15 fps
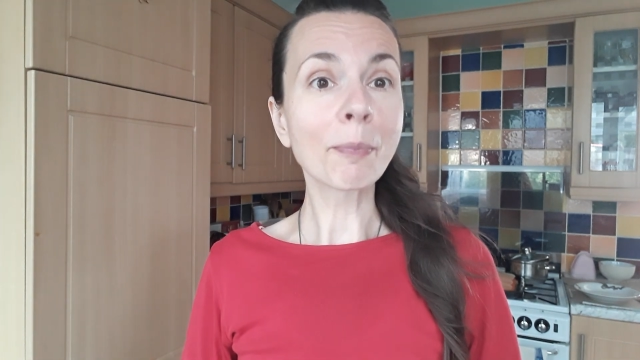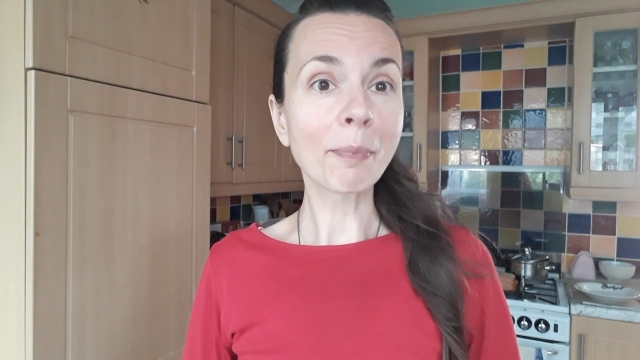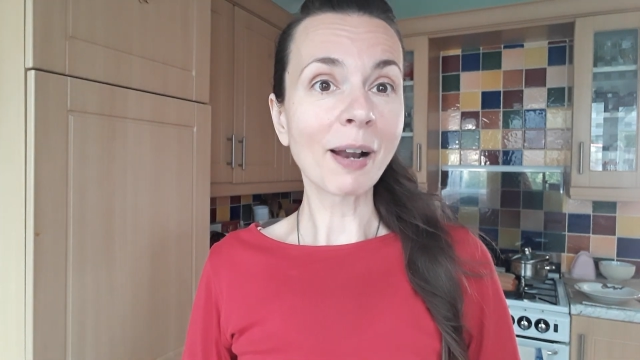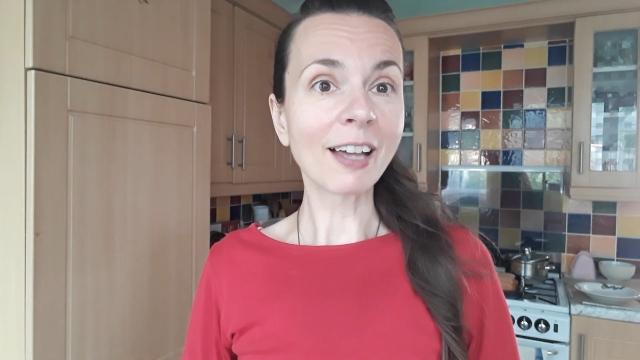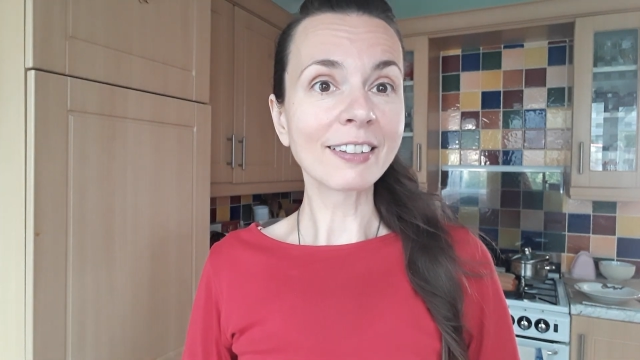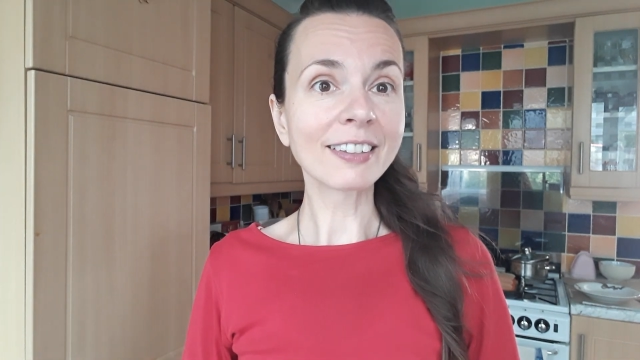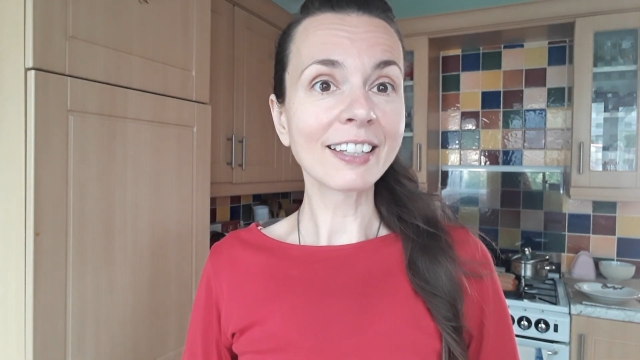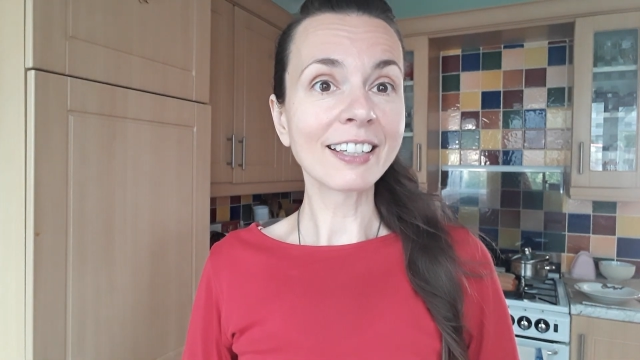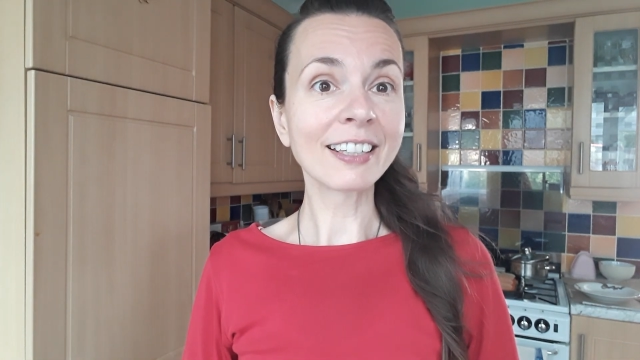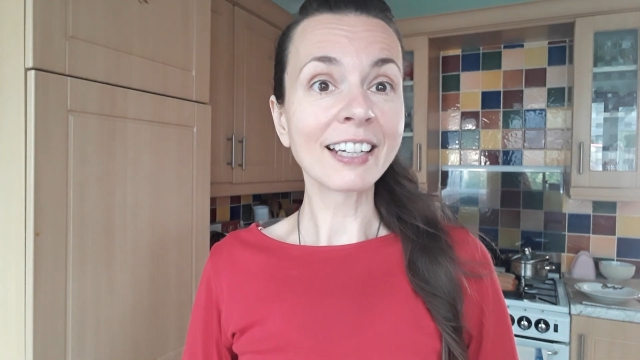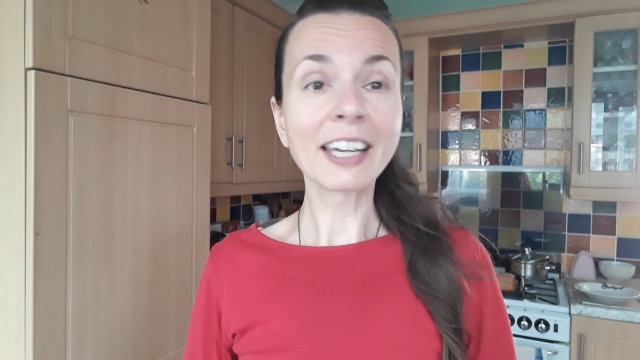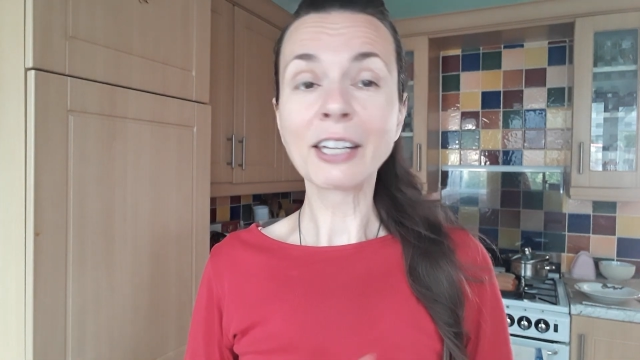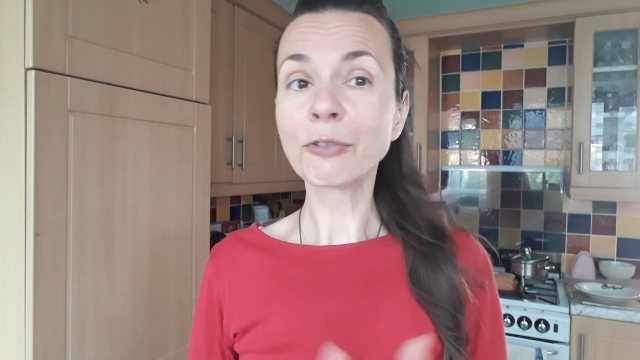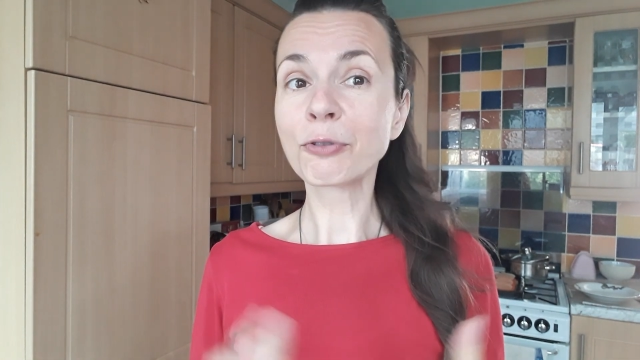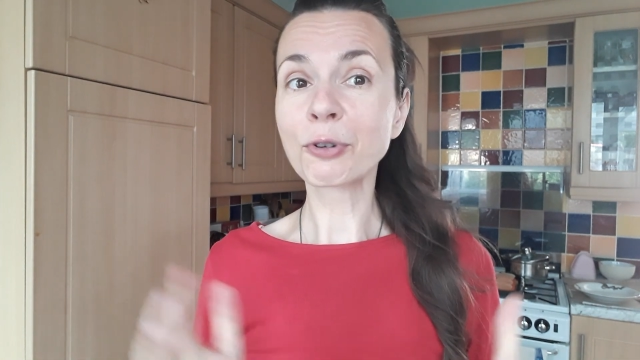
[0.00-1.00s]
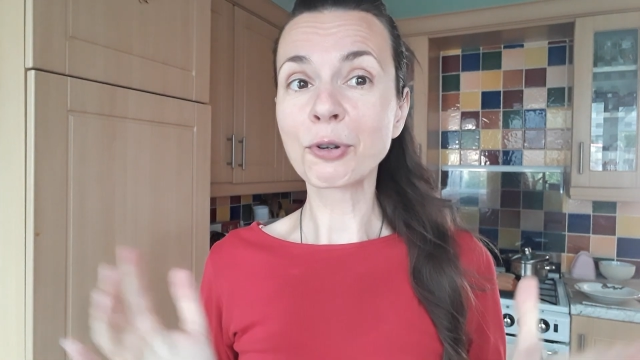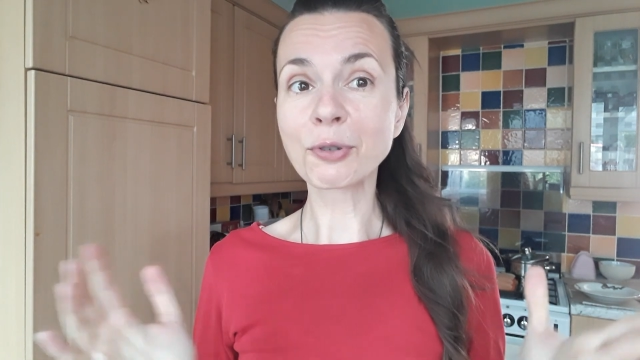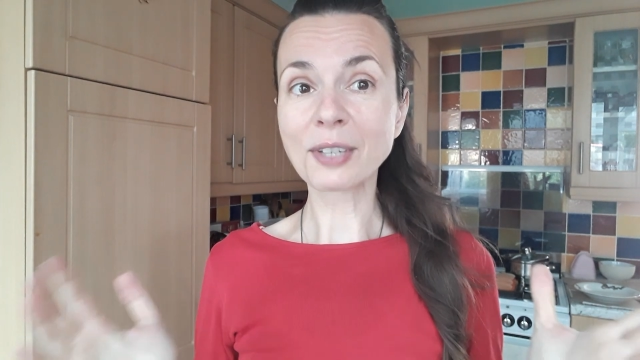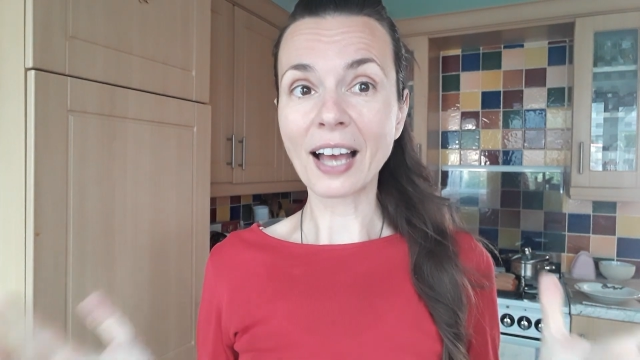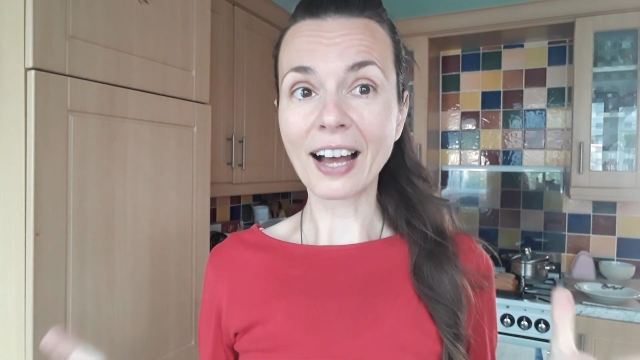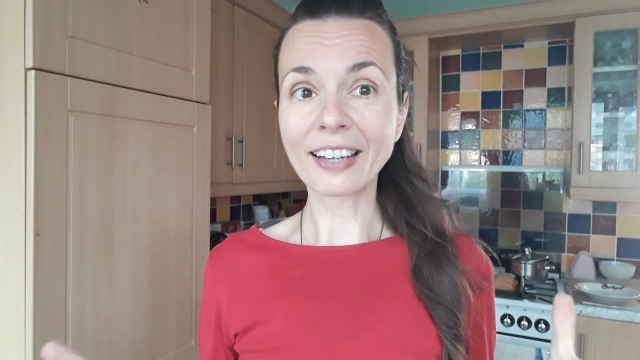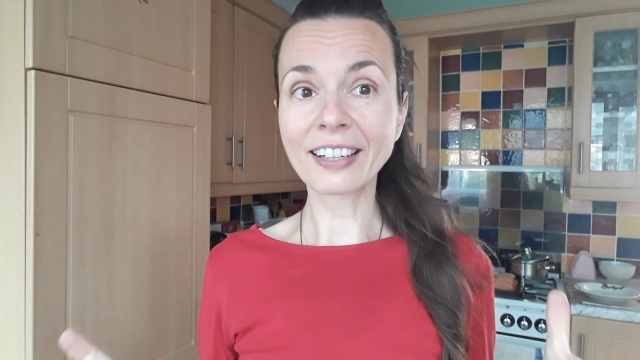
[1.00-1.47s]
Plantain Infused
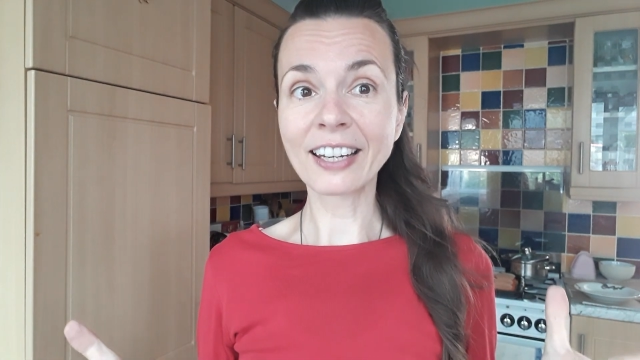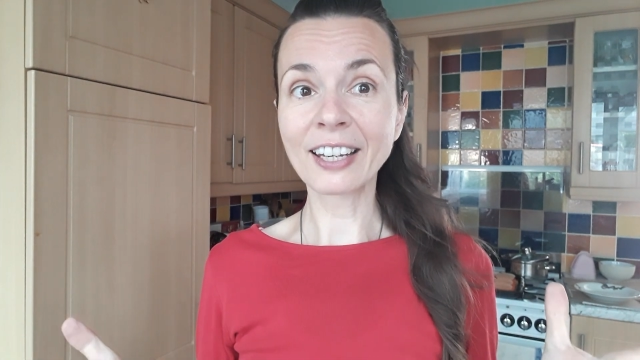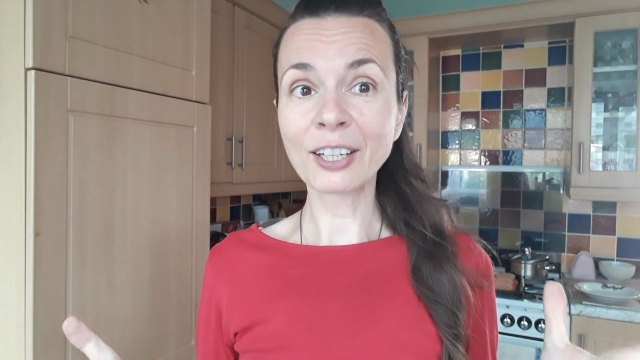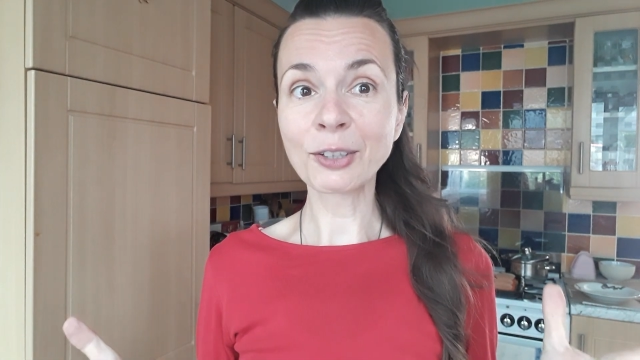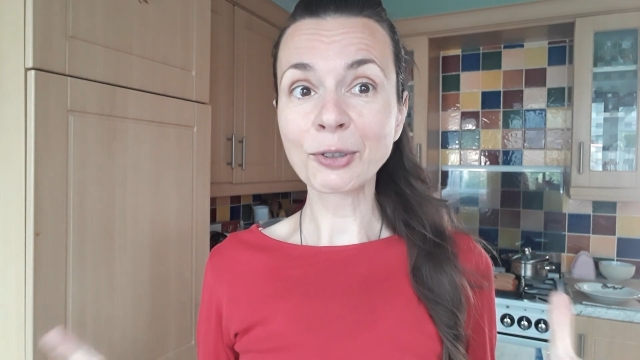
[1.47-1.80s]
Honey?